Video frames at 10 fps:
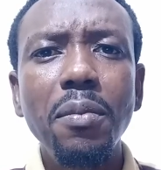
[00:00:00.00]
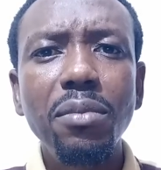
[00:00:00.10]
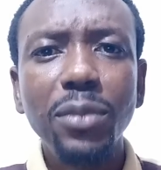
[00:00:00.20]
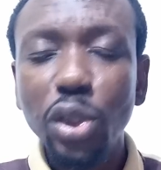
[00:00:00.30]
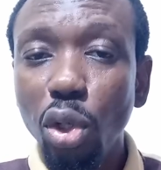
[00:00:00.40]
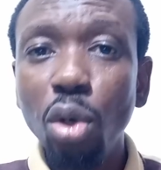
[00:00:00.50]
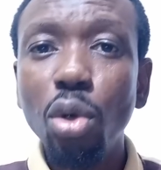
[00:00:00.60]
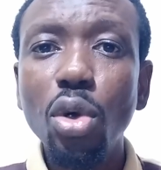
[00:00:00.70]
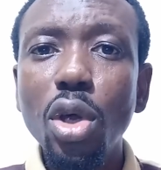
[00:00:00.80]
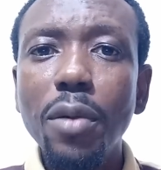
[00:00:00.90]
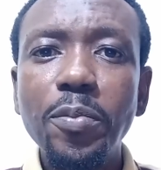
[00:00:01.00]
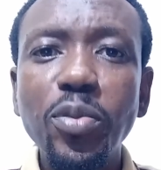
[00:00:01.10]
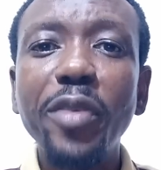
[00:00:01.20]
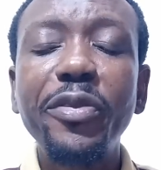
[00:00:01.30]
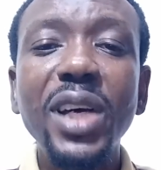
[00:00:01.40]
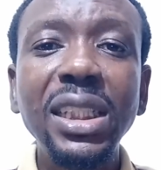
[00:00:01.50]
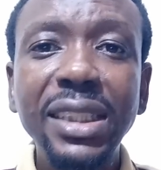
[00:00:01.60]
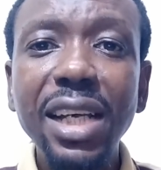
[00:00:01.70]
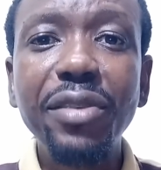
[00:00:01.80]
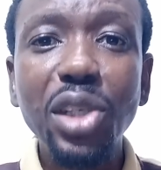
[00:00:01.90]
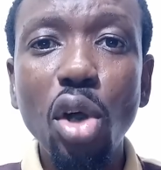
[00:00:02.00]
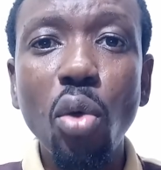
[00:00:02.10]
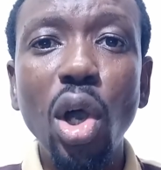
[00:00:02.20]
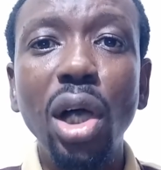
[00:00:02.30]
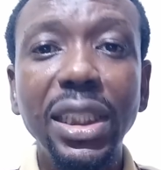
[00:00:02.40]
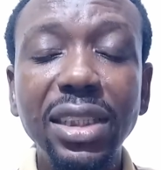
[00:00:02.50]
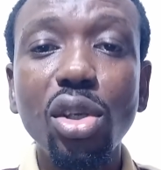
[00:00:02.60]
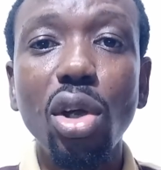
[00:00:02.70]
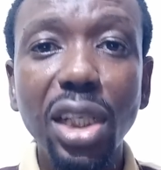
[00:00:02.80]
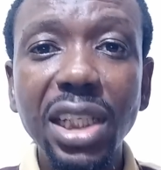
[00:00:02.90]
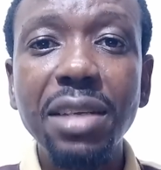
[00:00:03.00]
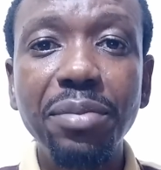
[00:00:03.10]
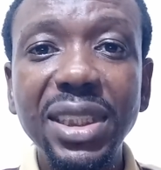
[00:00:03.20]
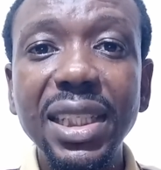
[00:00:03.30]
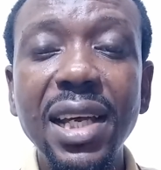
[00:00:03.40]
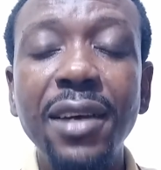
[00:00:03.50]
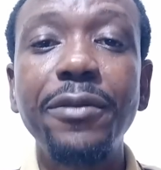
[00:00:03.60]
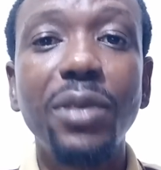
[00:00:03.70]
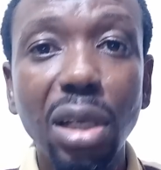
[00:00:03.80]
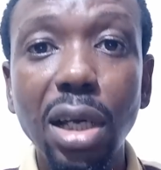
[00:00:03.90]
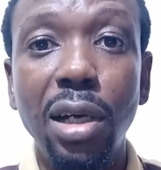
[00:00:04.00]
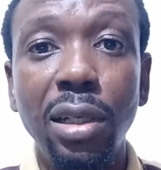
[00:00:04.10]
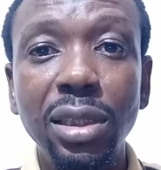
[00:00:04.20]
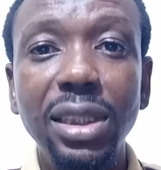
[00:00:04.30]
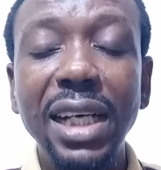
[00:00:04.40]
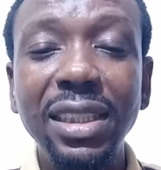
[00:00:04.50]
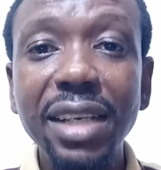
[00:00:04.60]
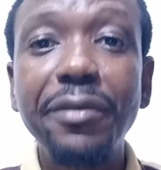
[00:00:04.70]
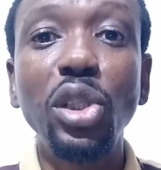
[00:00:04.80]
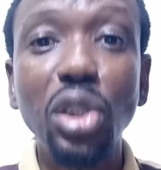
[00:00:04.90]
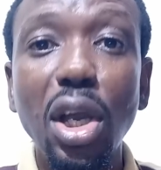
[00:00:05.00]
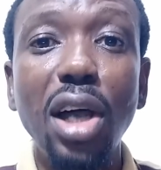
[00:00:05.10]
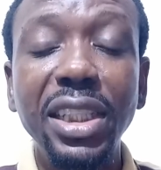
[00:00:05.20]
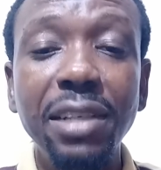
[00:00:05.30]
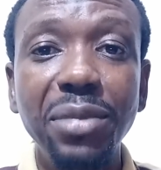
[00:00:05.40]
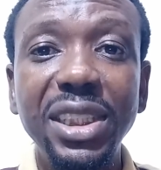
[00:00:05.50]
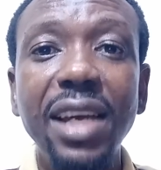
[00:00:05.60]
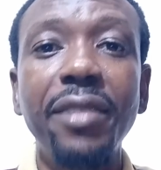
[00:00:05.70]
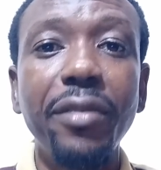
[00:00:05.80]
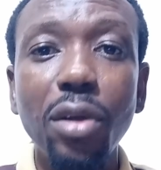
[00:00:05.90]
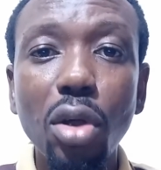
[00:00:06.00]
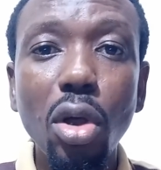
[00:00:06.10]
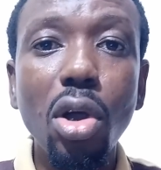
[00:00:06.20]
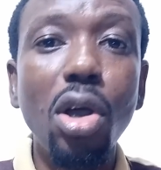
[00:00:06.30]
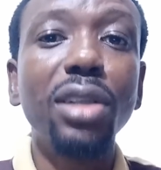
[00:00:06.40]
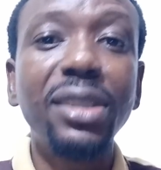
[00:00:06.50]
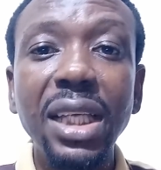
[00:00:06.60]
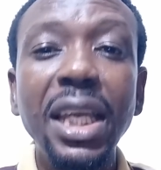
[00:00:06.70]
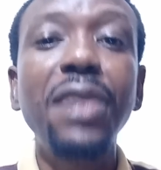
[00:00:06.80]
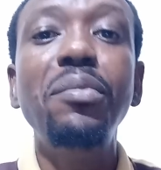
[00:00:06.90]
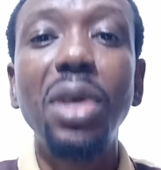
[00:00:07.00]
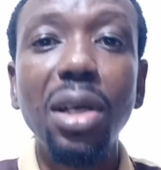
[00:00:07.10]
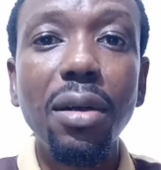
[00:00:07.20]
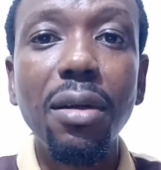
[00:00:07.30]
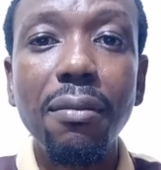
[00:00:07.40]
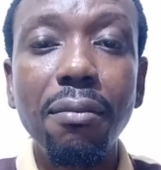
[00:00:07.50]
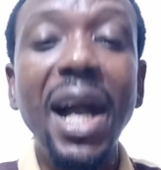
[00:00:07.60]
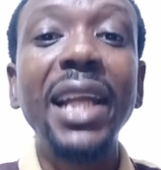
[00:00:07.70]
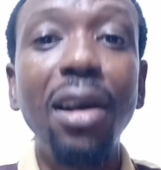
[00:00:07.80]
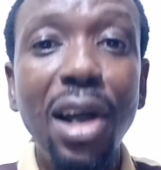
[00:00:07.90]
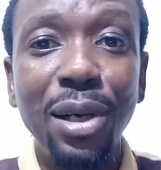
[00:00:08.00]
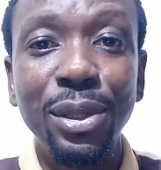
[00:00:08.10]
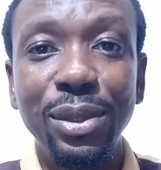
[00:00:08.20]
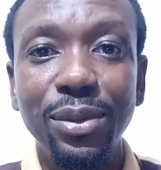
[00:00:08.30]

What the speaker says: So, Prophet David Owuor is calling himself God. That even God himself calls him my Lord.